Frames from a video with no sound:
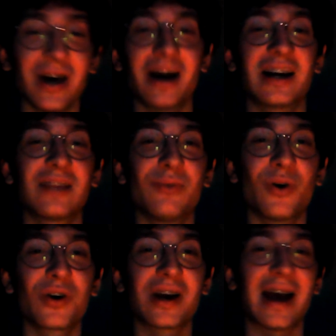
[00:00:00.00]
hard
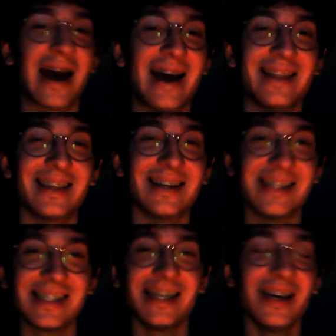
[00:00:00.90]
work and
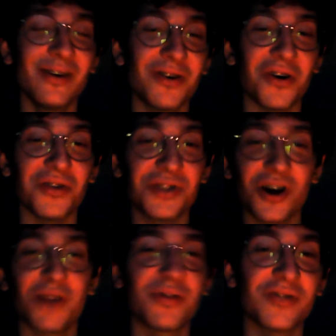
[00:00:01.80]
see you on
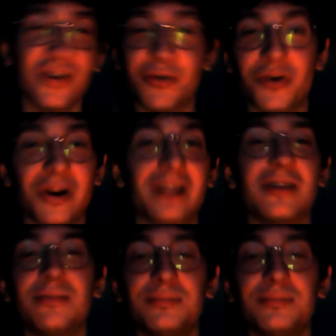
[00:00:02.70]
top of the world.